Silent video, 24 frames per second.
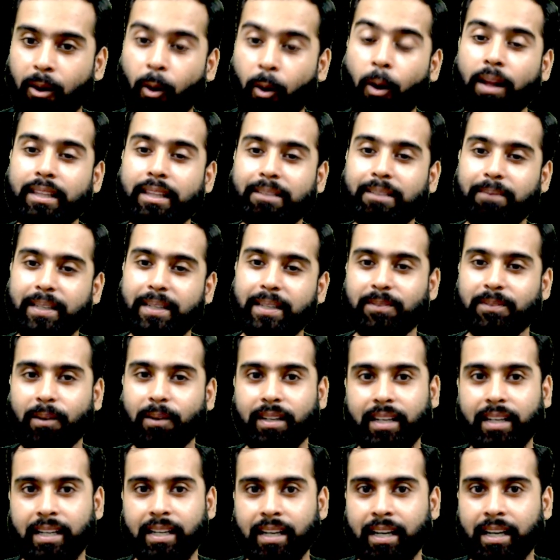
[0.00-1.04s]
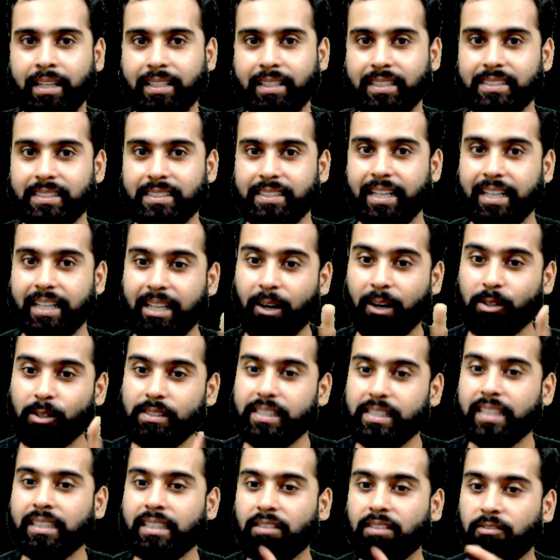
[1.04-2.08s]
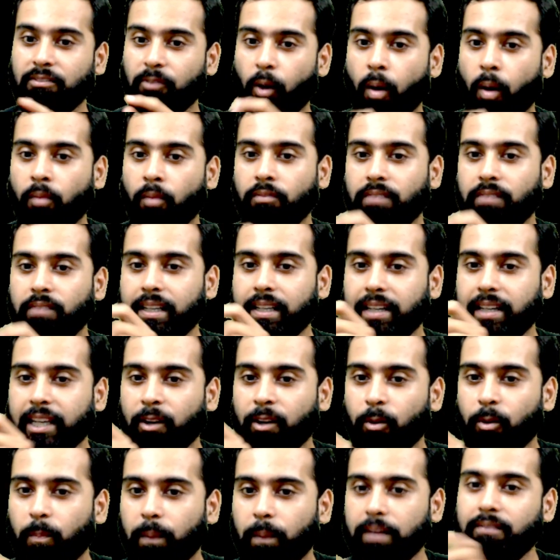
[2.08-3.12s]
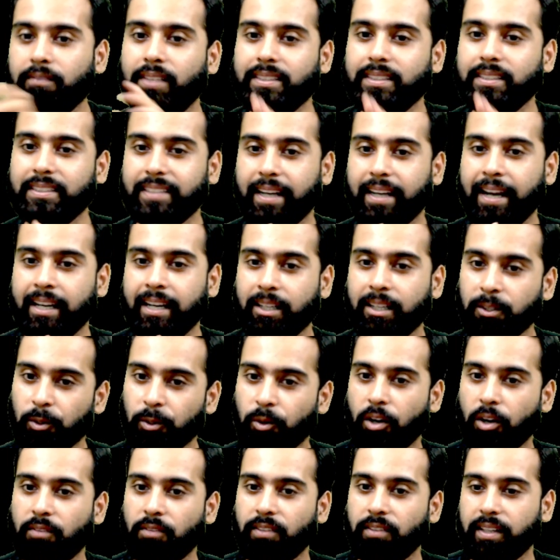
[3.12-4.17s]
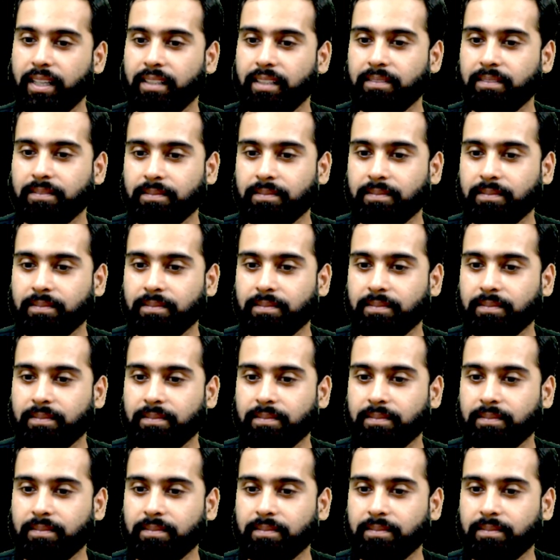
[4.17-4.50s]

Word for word: All the best for Karnataka State Counseling. The form will be open once again. Do not worry.